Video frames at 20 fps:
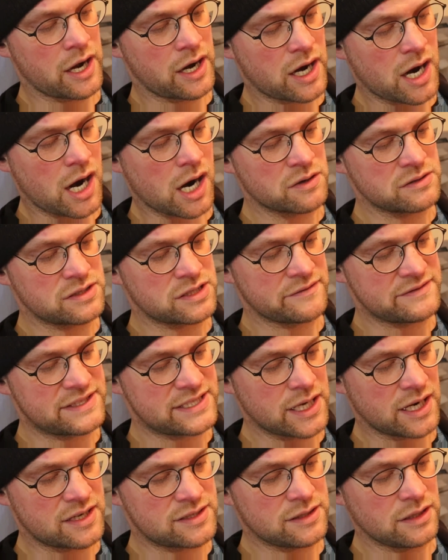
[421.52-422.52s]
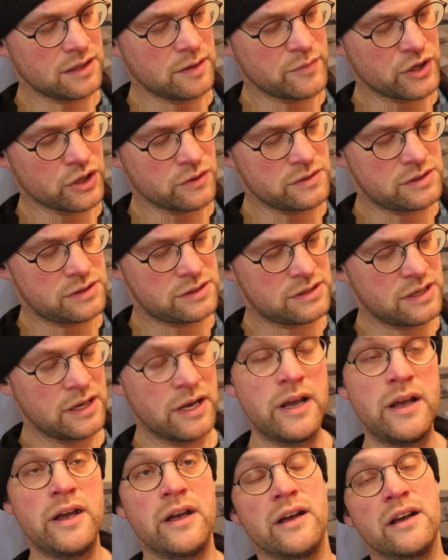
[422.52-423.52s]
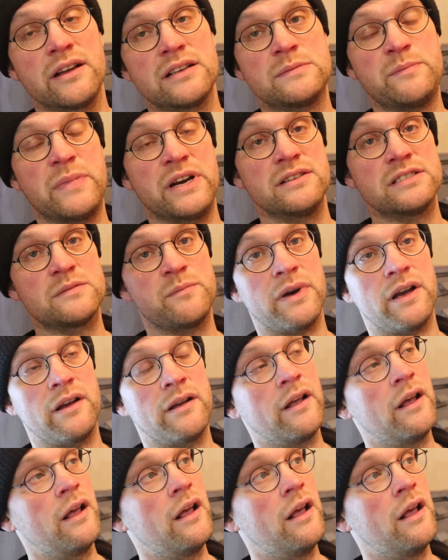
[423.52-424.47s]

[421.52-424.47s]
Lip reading: accounts of sexual abuse experienced by...